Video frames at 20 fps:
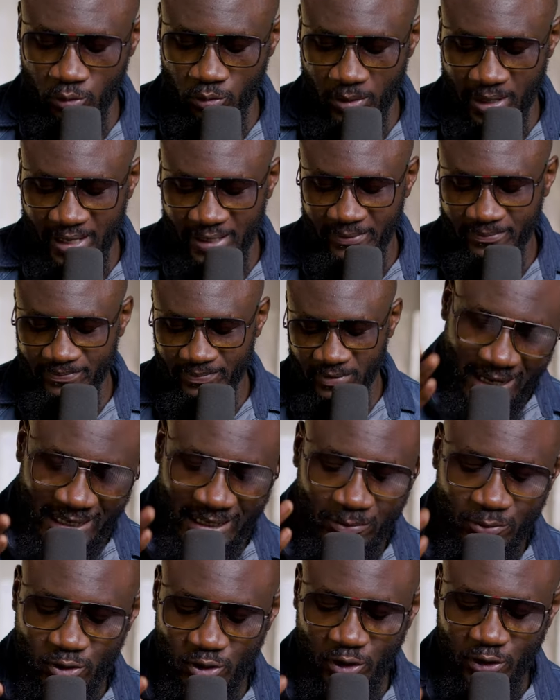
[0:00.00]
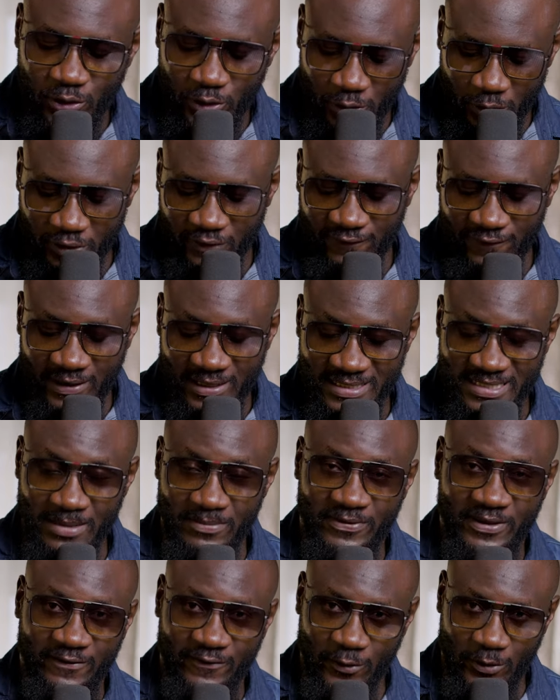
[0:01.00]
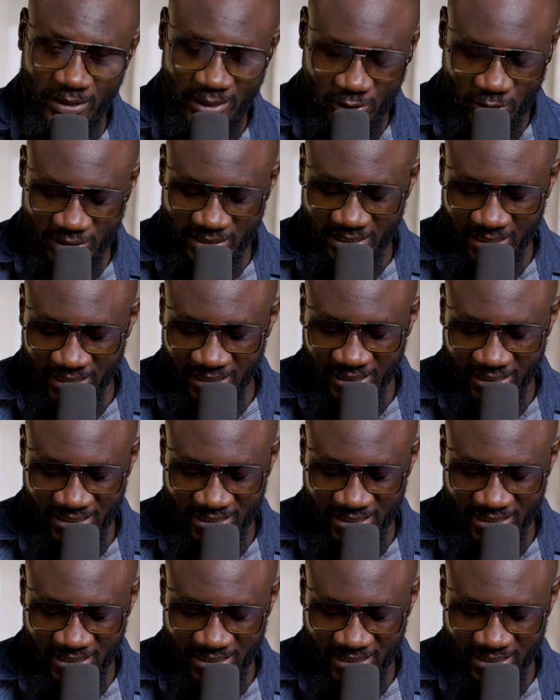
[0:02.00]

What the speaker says: new way. And I'm sure you're going to find something very interesting in